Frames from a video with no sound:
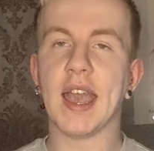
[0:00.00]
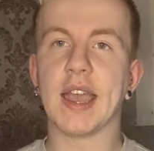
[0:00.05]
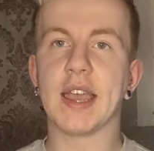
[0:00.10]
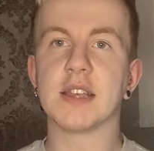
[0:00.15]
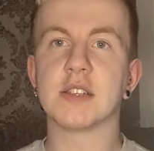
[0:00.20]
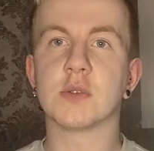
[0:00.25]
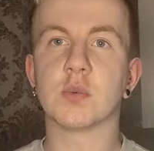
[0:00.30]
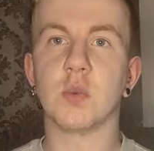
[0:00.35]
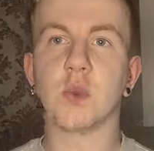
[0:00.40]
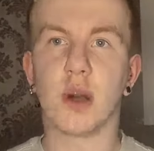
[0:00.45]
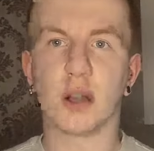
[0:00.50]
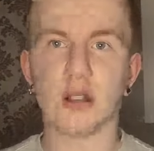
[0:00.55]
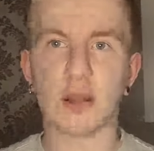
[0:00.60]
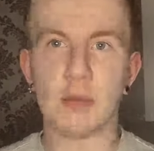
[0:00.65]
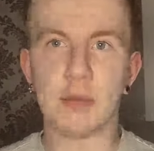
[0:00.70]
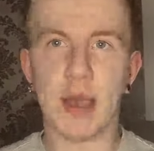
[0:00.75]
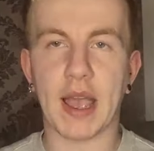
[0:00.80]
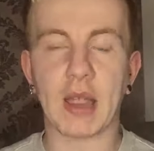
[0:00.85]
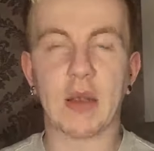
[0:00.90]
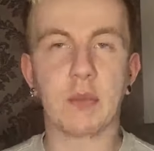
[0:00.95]
guys,
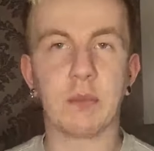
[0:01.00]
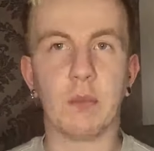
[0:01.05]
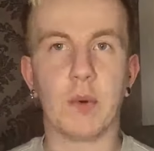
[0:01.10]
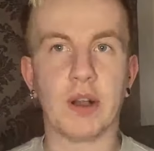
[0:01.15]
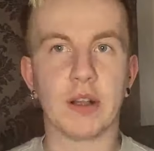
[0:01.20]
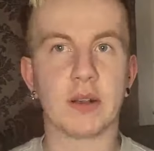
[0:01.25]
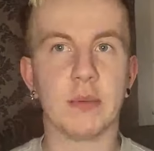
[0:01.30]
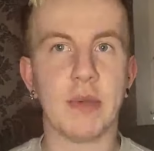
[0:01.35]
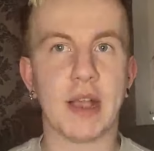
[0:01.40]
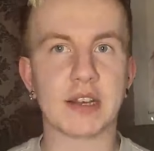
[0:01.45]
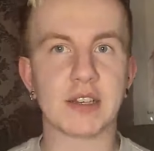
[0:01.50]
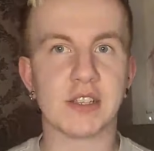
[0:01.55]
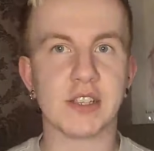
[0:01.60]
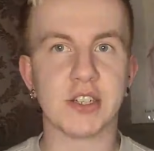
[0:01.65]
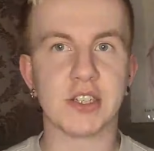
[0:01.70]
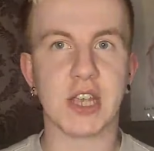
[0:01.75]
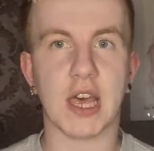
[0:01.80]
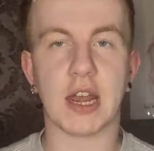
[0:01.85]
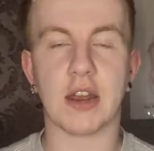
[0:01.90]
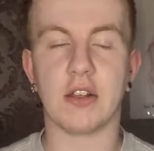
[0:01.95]
welcome back to
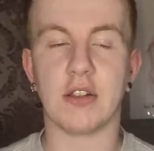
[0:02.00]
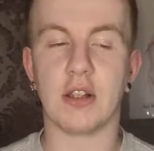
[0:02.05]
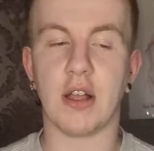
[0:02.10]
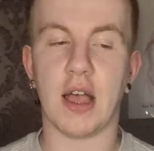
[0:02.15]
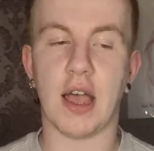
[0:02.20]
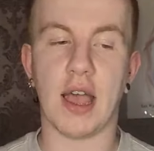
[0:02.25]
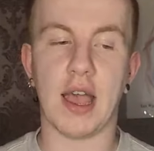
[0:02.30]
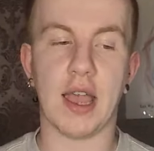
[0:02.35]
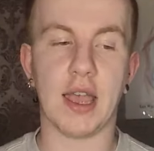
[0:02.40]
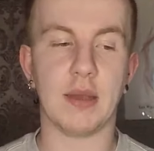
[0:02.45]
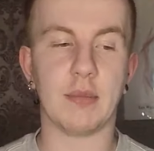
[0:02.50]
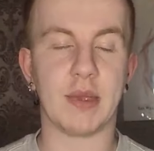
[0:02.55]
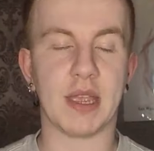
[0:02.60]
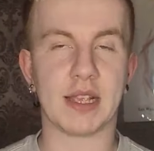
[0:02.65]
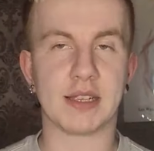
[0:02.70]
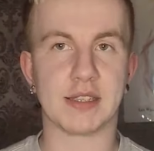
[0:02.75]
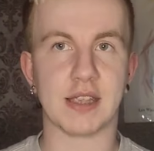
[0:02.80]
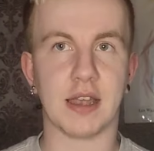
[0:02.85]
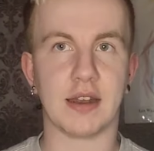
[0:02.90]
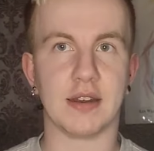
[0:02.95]
the channel. I'm
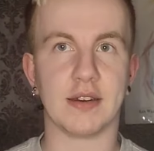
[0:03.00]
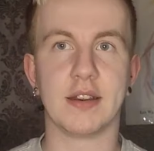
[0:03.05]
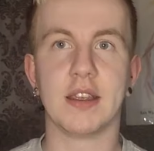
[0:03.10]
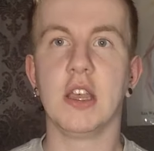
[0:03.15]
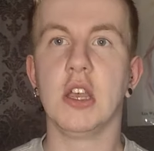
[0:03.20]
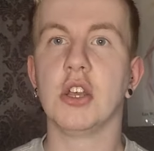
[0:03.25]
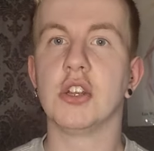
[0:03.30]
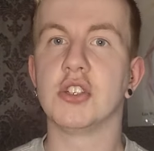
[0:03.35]
excited.